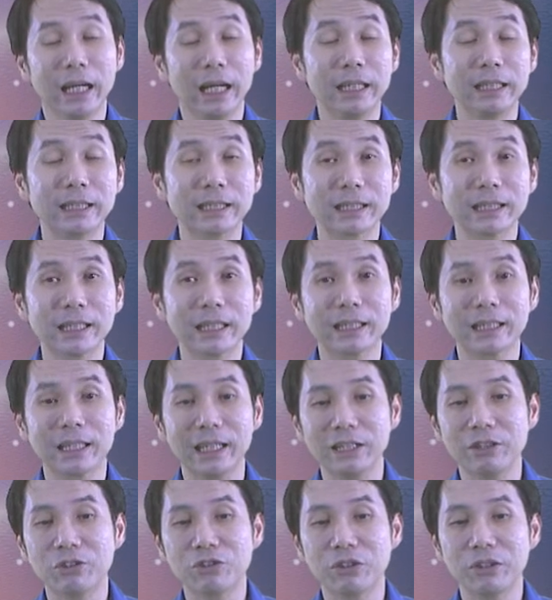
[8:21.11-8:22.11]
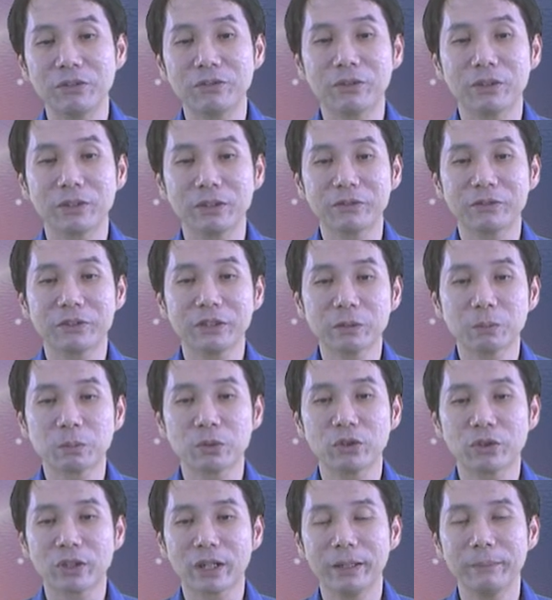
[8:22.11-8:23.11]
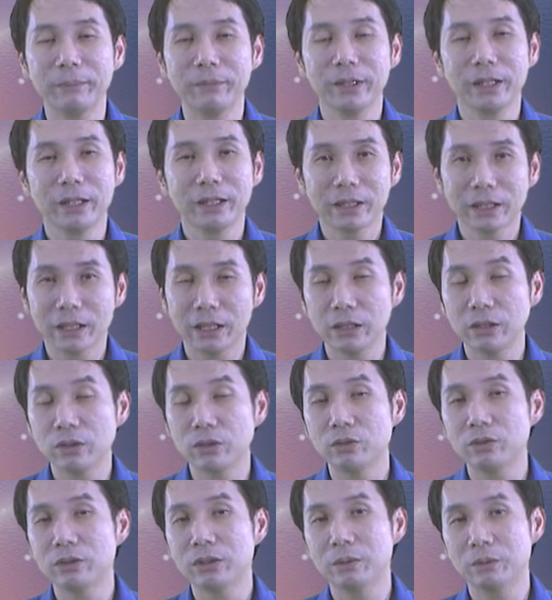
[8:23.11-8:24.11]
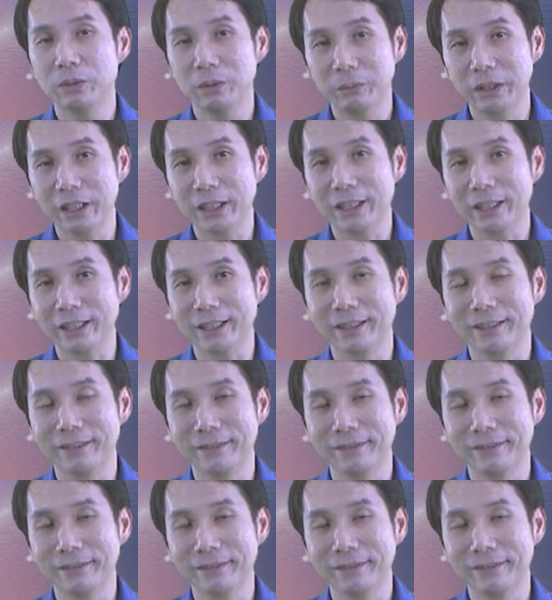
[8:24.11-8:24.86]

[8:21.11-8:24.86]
and select the entry for the first program, then do the debugging.